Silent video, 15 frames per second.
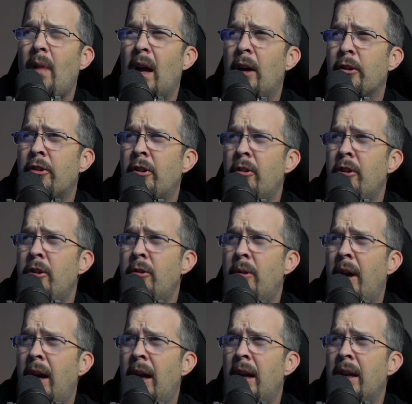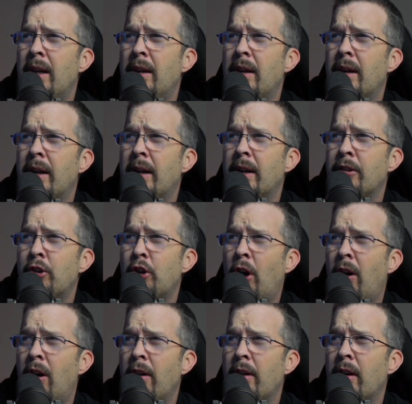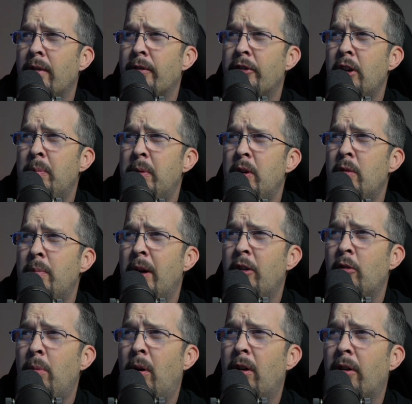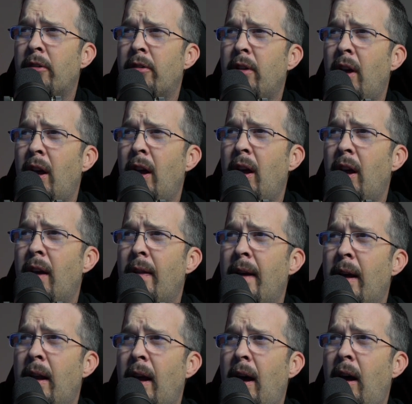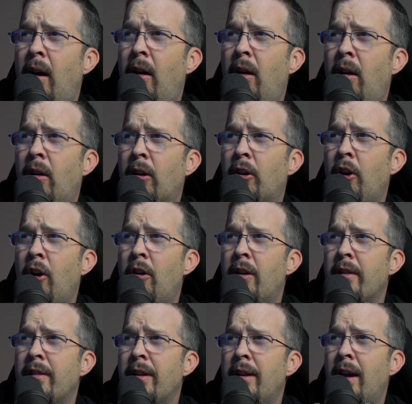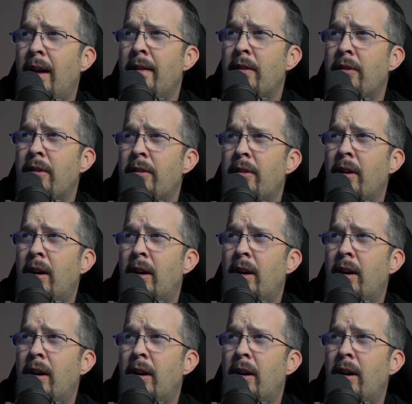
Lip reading: chart of CPU benchmarks that are current today. This is